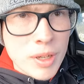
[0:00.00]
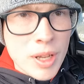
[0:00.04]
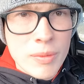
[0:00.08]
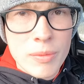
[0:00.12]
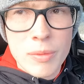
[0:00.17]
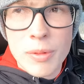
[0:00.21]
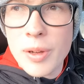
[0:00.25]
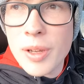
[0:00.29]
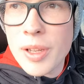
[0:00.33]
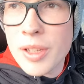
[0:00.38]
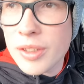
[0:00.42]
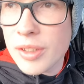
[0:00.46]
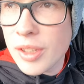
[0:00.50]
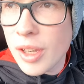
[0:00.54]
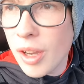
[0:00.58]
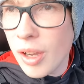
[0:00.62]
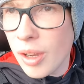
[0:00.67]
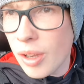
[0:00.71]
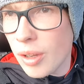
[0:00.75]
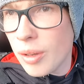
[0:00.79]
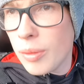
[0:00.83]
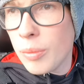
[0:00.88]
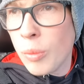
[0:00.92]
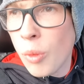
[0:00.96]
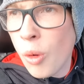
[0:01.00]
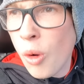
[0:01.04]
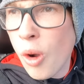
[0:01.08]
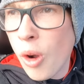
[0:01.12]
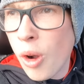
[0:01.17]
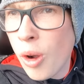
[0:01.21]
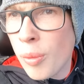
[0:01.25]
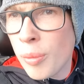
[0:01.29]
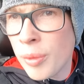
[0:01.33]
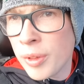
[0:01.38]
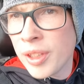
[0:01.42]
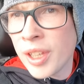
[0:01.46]
of weather, it's
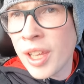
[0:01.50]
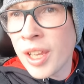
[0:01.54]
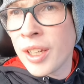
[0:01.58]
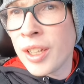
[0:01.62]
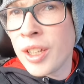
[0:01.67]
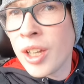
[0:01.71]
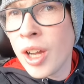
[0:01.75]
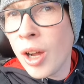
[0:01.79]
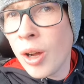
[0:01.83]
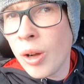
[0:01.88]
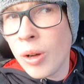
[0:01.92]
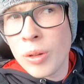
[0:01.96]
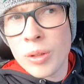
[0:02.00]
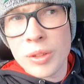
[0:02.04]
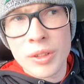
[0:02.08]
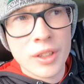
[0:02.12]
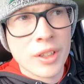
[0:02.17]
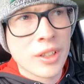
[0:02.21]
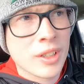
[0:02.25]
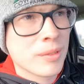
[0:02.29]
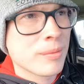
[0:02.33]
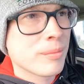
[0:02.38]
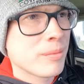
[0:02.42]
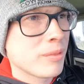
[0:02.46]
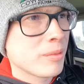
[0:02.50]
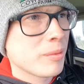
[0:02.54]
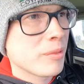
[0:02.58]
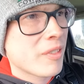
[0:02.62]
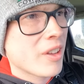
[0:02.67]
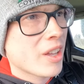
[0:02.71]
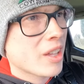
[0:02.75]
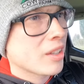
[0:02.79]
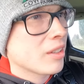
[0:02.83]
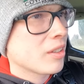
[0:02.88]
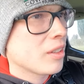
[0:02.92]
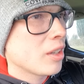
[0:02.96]
warm, then cold, and
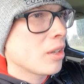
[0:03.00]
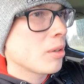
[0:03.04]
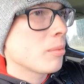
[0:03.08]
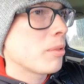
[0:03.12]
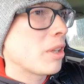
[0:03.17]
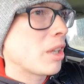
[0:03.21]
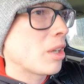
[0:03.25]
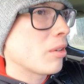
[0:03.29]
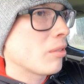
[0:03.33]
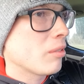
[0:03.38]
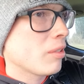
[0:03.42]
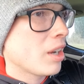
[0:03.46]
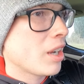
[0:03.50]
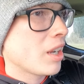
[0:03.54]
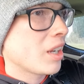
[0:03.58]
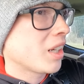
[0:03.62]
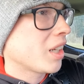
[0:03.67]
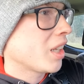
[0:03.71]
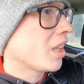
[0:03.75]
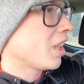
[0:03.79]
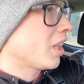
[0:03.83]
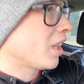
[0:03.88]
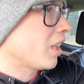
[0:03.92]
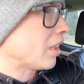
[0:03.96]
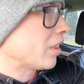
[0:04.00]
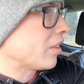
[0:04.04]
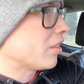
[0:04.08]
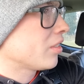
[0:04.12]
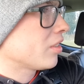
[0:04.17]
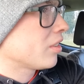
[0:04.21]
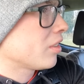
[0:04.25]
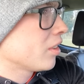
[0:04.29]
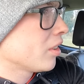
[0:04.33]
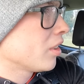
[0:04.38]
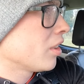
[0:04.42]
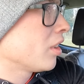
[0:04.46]
we've had a little bit of rain,
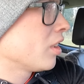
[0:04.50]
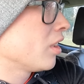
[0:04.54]
is